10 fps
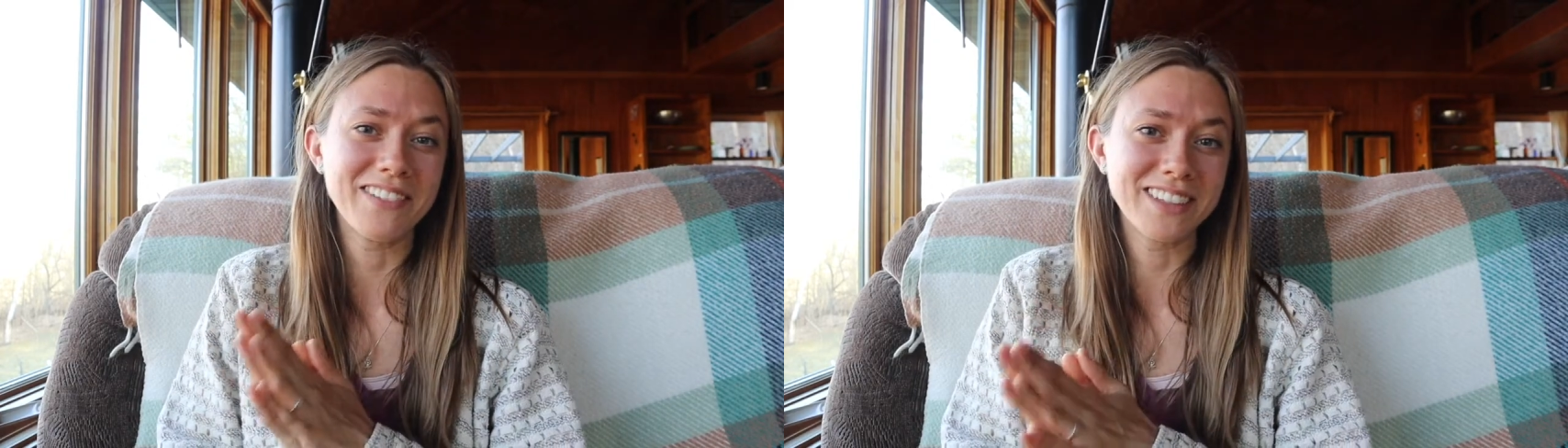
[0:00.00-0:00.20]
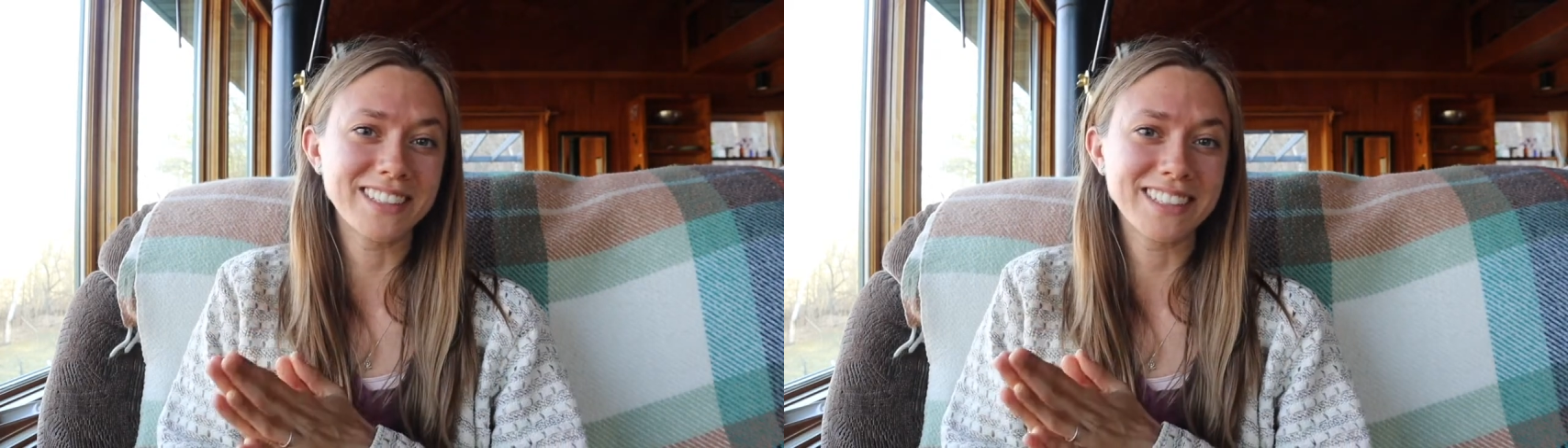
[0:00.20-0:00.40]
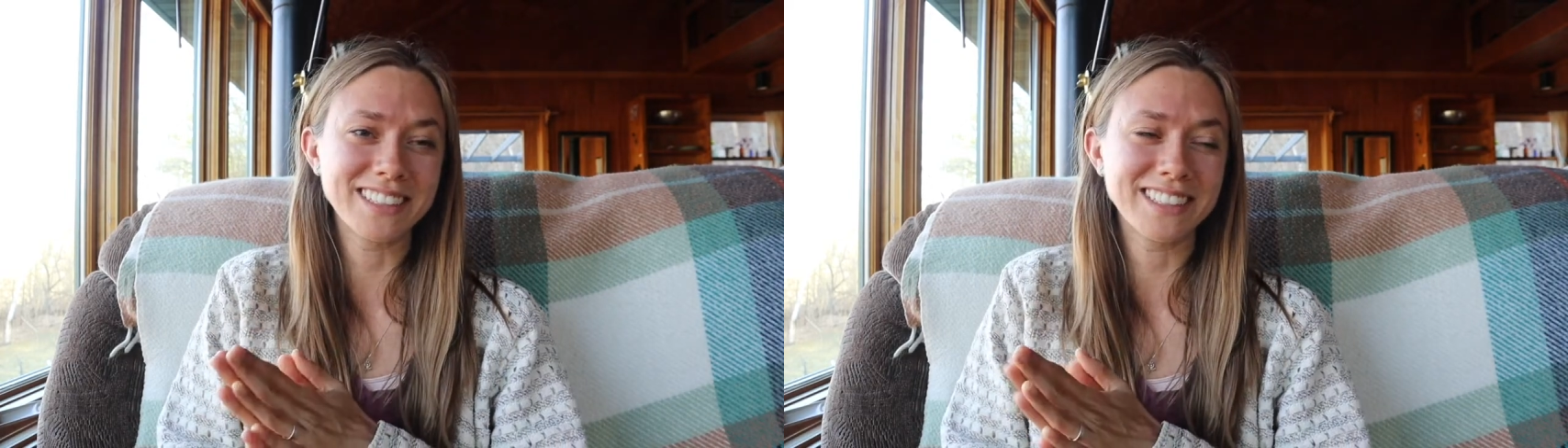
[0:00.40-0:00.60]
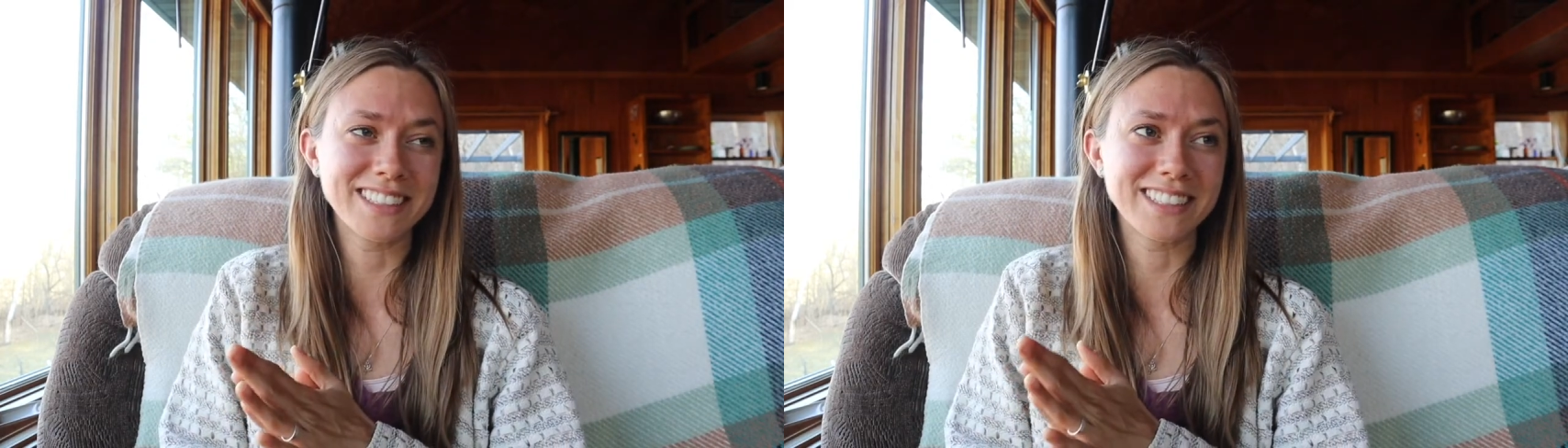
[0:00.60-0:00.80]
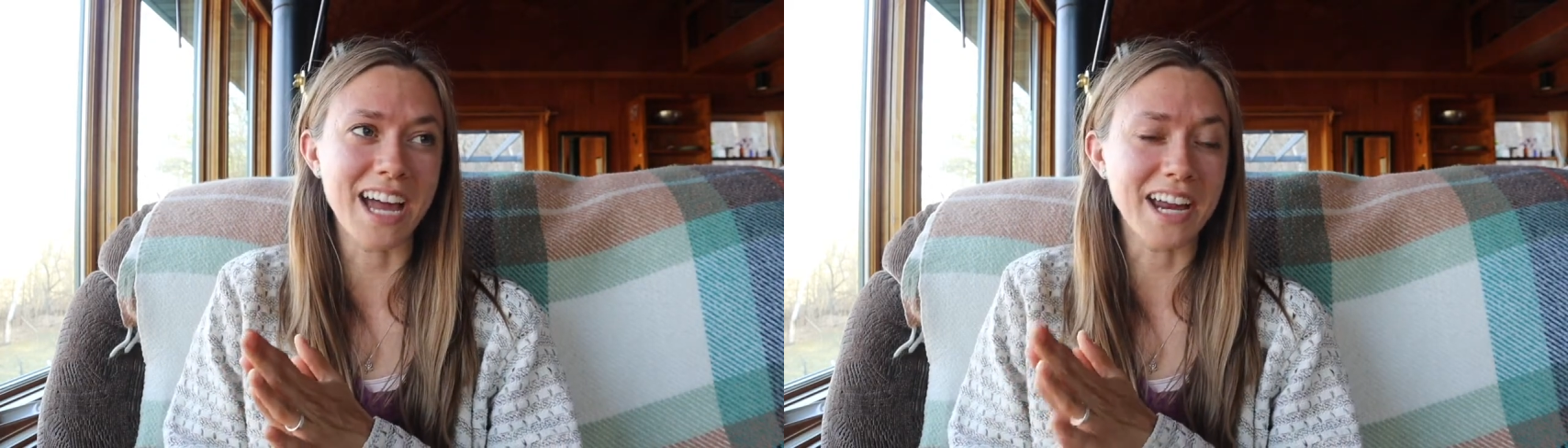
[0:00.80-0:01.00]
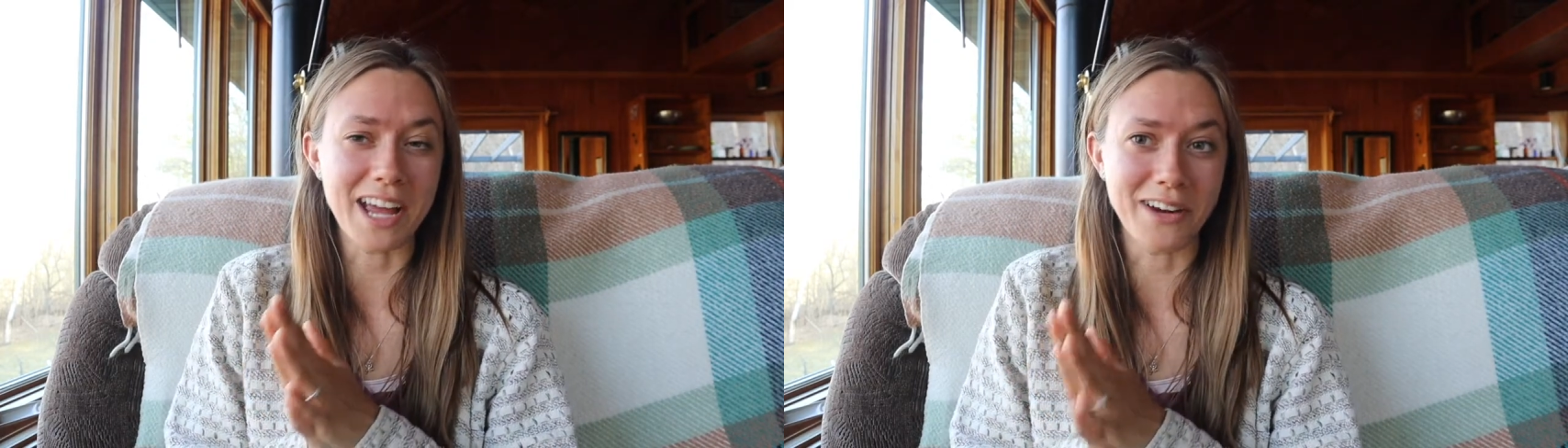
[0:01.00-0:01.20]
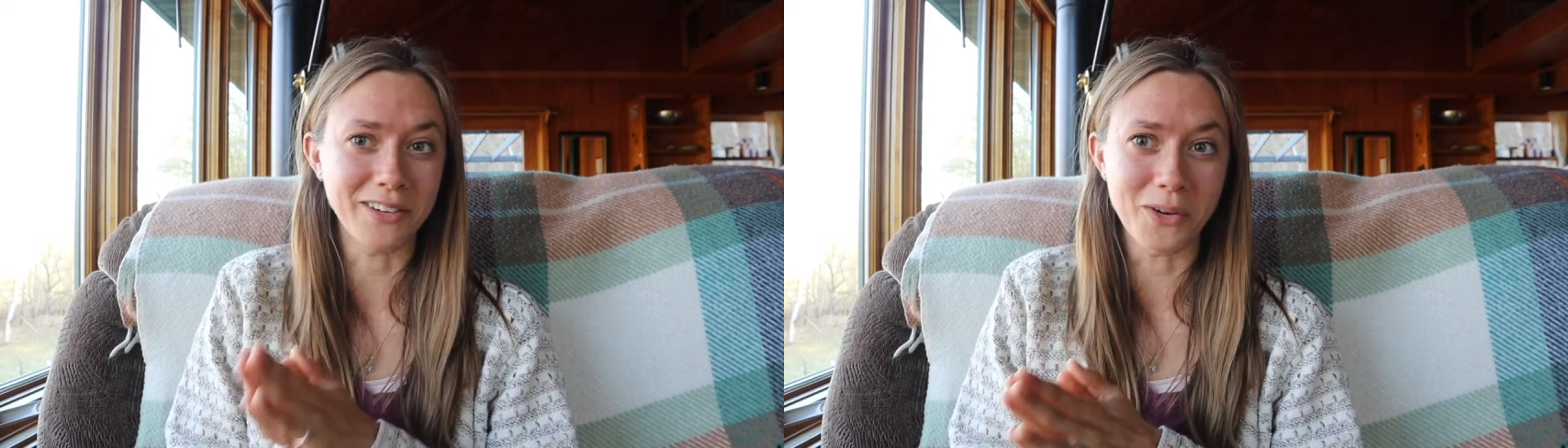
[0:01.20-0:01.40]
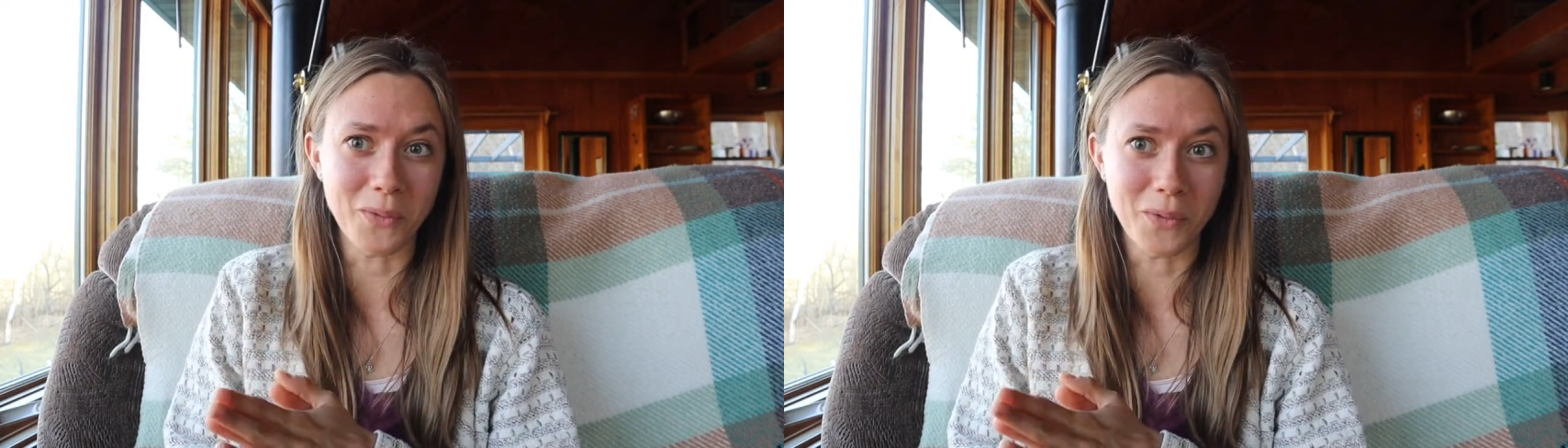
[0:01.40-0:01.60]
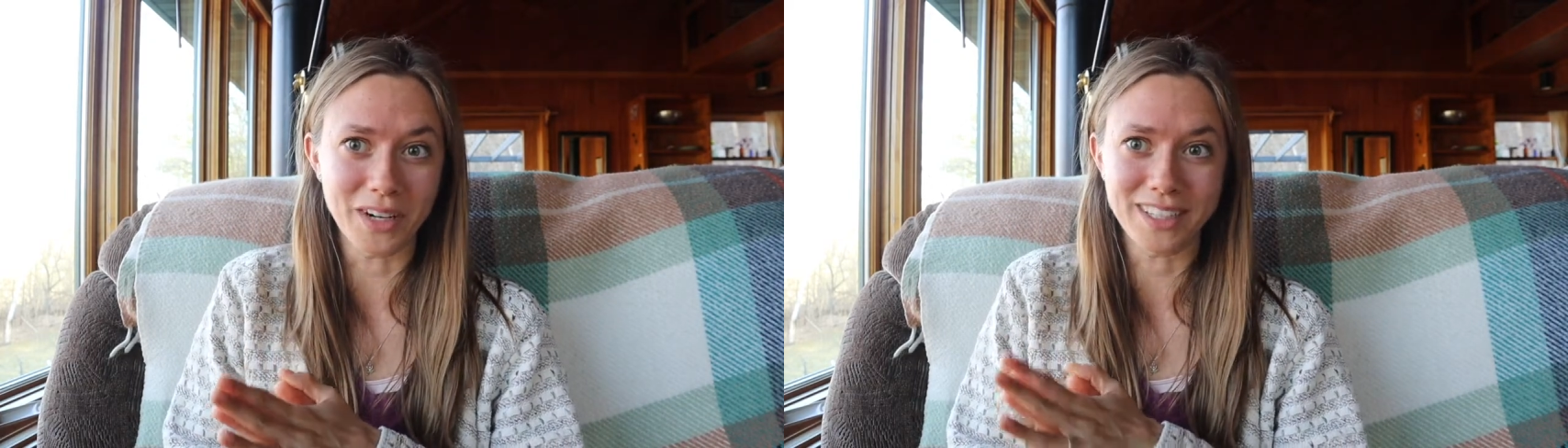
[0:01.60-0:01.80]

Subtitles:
This isn't a sign, I don't know what